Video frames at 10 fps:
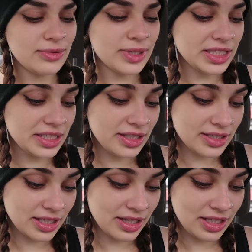What is
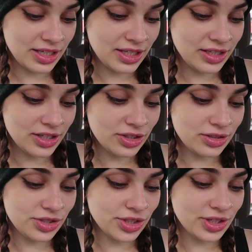it? The
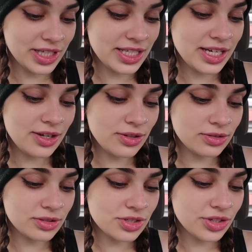
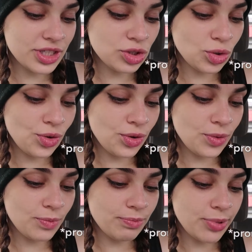
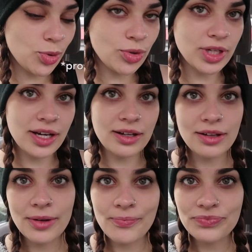Chirito Pagoda.
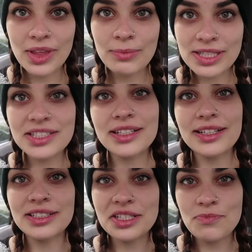
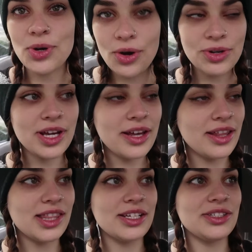Basically, it's the
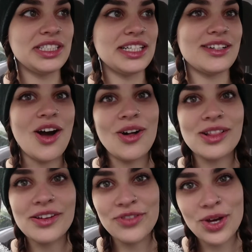pagoda that you see in
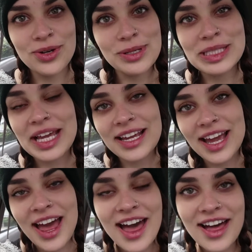all of those
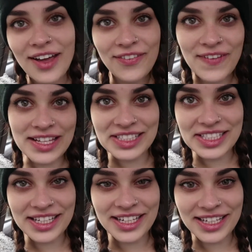like
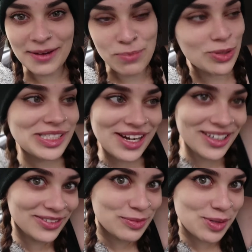fancy
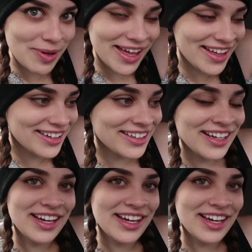postcards from Japan,